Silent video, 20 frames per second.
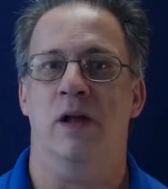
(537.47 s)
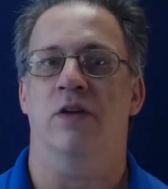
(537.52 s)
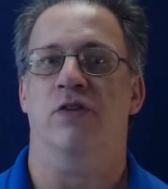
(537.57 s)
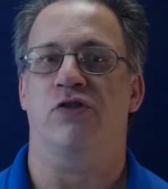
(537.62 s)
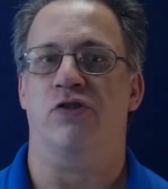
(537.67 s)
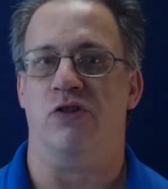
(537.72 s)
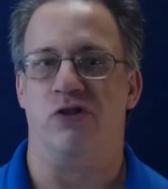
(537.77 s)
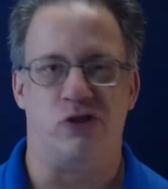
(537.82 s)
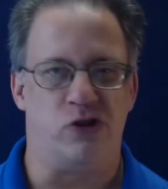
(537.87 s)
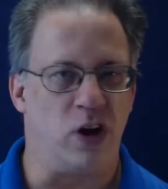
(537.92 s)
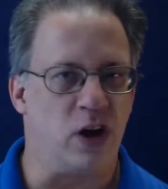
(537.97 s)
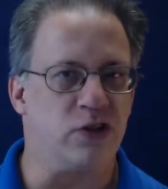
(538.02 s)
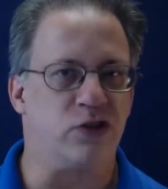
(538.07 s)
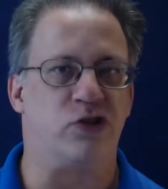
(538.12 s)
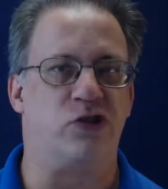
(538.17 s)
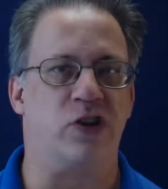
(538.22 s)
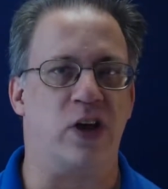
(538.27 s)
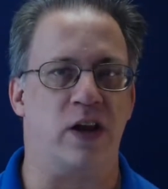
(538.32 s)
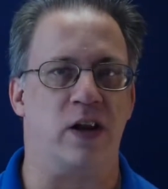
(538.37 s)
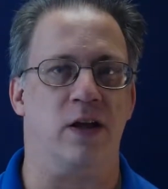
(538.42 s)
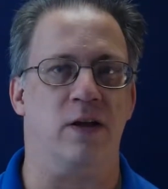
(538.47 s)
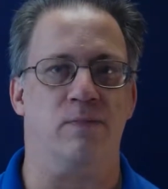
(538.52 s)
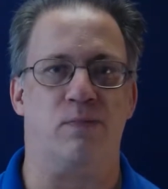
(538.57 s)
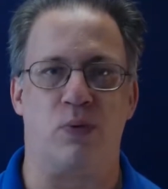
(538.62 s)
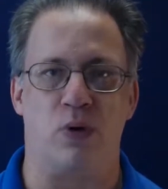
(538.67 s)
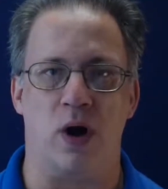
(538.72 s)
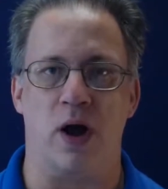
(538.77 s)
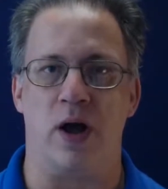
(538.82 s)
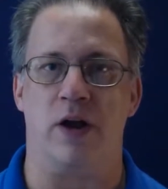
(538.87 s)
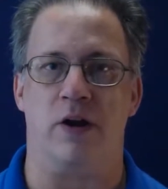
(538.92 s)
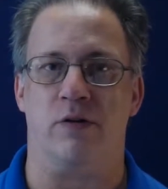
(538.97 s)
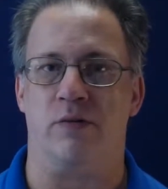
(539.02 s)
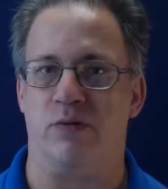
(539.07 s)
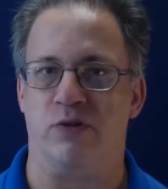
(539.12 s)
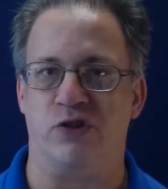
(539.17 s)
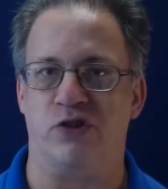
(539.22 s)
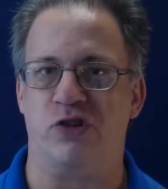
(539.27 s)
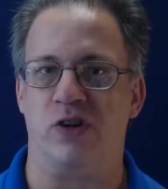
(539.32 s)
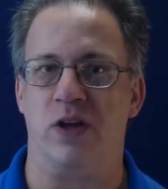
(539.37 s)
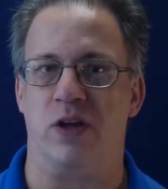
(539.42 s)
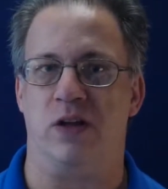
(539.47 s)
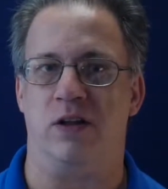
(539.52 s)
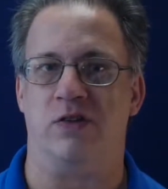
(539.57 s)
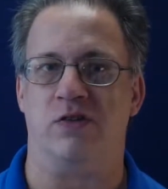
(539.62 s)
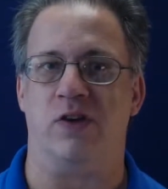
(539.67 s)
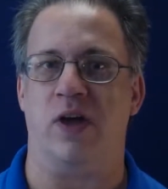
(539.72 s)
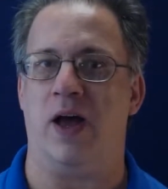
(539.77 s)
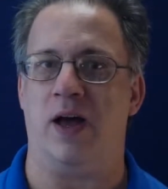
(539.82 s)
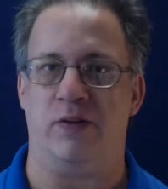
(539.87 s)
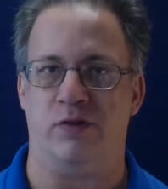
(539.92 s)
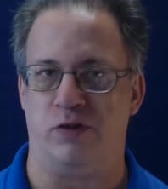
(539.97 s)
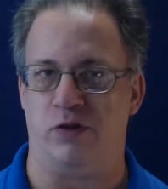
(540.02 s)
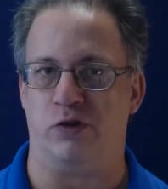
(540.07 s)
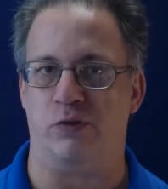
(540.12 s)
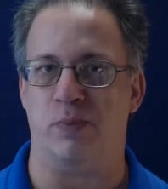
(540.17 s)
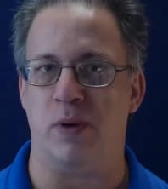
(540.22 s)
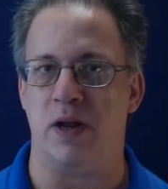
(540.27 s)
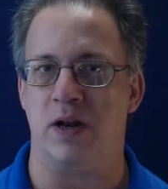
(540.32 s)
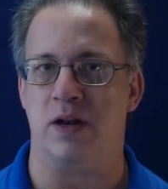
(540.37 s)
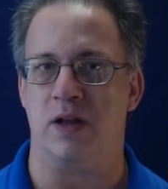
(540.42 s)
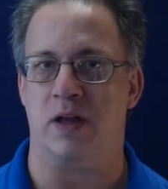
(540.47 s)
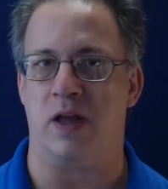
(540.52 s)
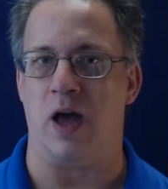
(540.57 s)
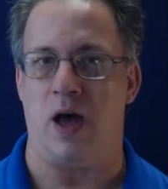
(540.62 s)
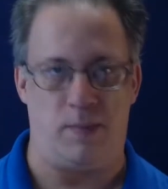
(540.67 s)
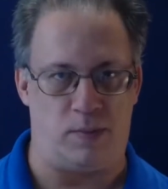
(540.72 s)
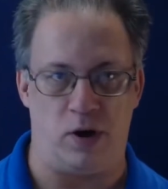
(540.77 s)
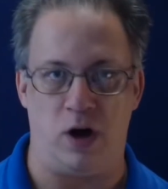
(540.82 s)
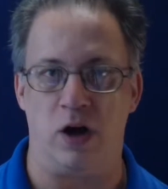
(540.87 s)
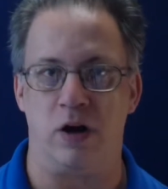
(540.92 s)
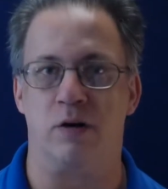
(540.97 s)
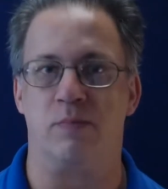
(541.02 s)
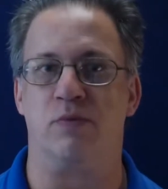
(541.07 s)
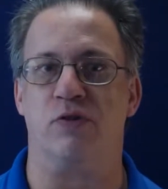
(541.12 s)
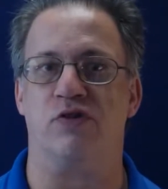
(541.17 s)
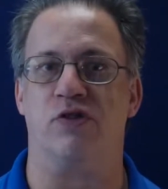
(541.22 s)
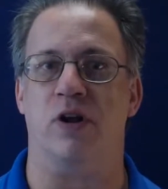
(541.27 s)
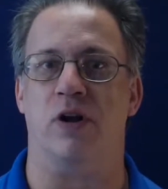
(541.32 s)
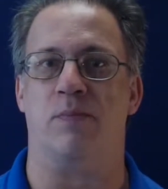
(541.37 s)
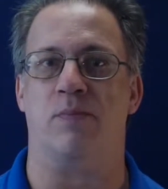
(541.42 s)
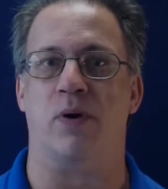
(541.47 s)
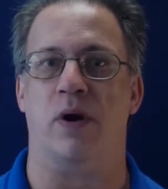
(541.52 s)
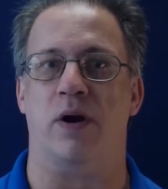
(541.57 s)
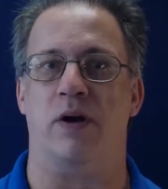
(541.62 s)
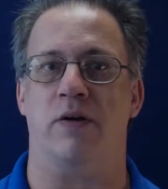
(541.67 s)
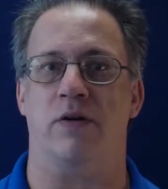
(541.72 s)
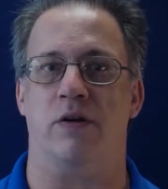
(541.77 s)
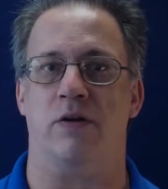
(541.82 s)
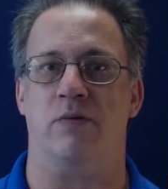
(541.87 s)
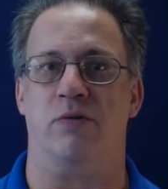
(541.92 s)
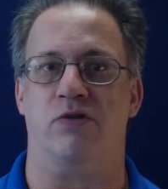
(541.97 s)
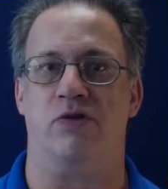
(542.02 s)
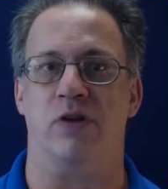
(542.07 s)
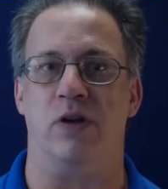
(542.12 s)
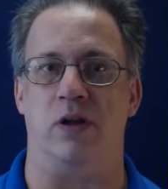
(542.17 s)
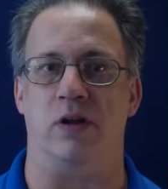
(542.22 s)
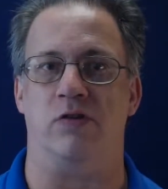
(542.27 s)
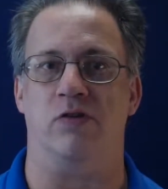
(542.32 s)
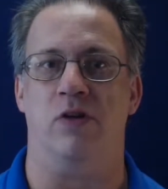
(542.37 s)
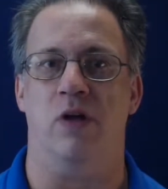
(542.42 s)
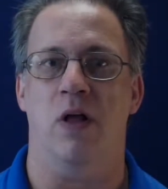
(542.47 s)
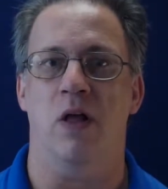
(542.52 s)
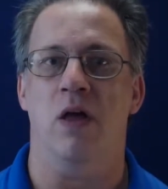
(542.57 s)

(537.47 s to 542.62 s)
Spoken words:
So just setting prior receipts as a spending cap, 100% of prior year receipts,